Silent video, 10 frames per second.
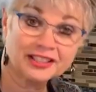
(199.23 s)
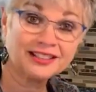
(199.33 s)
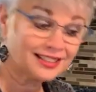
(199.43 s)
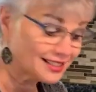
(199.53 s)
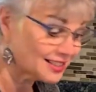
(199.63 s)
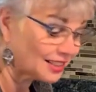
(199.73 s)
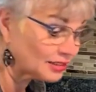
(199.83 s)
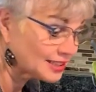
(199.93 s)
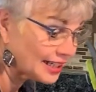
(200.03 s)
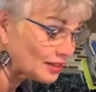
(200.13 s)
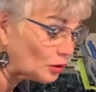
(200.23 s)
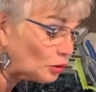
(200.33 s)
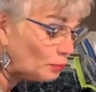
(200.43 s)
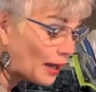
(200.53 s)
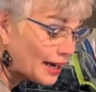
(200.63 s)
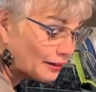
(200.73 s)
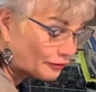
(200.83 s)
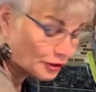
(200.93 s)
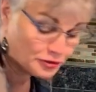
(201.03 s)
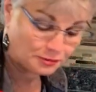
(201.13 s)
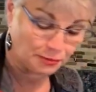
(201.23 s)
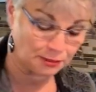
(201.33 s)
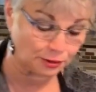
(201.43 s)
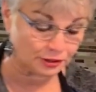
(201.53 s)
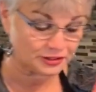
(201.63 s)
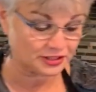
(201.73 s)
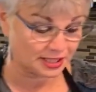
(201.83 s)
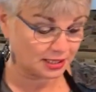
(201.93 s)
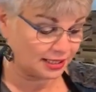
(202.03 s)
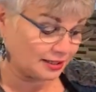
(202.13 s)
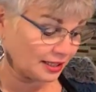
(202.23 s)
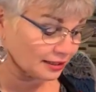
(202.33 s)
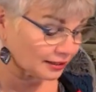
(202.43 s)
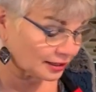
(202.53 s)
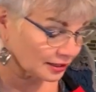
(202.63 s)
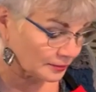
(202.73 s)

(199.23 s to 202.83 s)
in this. I'll take a whole bag of frozen meatballs, stick it in there.